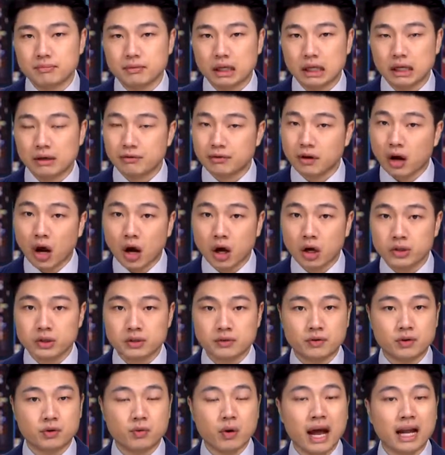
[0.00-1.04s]
If calls
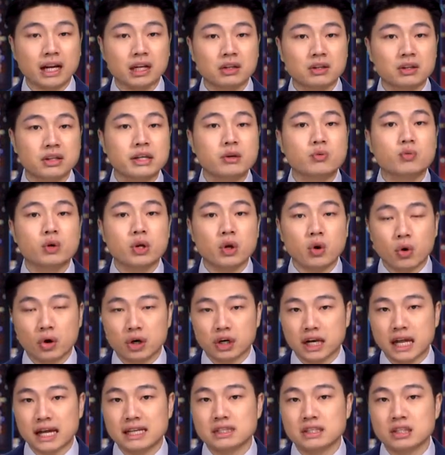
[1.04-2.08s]
for radically
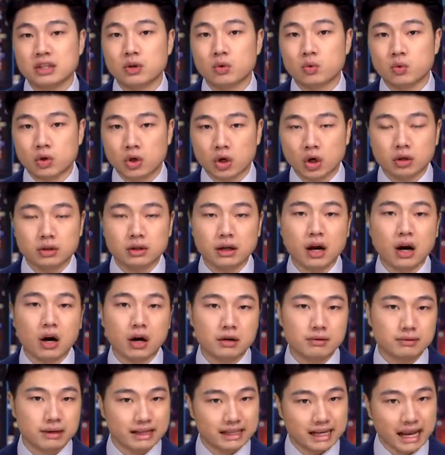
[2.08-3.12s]
reorganizing the world
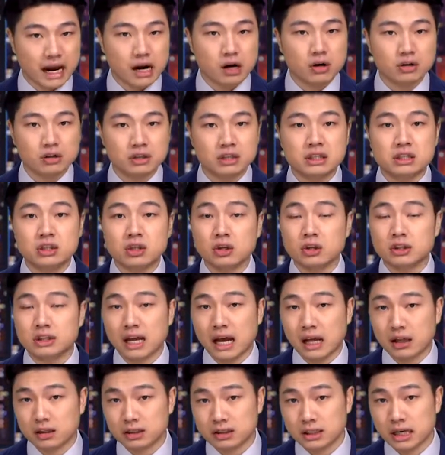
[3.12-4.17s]
are inherently
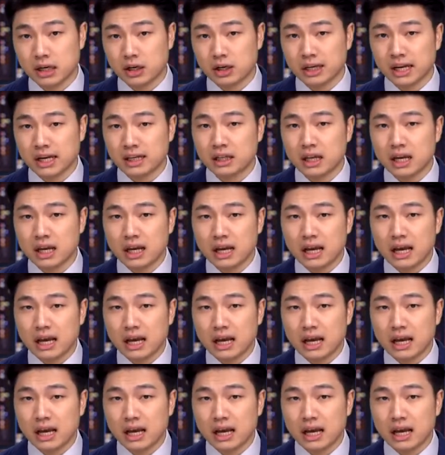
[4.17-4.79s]
totalitarian,